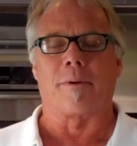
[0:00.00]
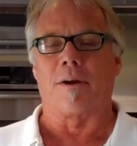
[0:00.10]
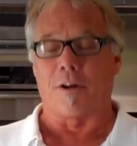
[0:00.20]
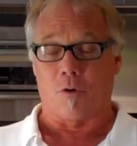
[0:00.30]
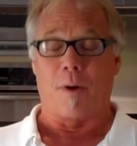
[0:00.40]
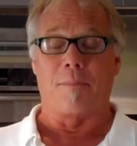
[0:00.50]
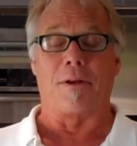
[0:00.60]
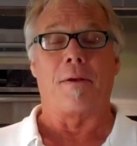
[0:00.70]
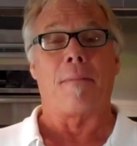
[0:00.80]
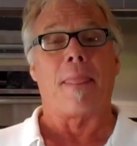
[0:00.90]
equipment.
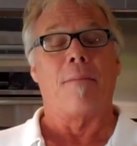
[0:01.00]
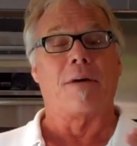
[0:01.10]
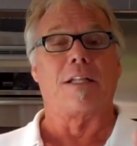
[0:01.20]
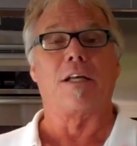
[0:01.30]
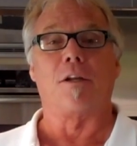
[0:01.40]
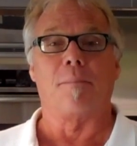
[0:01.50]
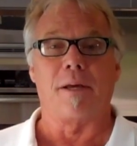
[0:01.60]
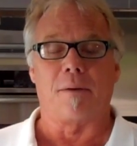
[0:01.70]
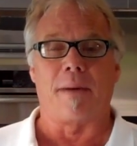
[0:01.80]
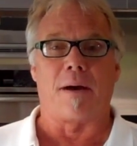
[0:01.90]
But a little bit
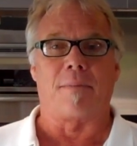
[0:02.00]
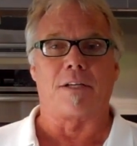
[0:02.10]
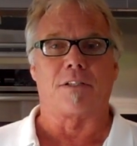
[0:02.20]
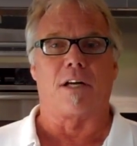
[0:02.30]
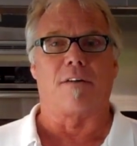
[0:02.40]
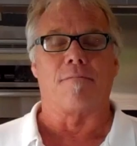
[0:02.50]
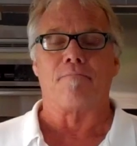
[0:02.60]
about myself.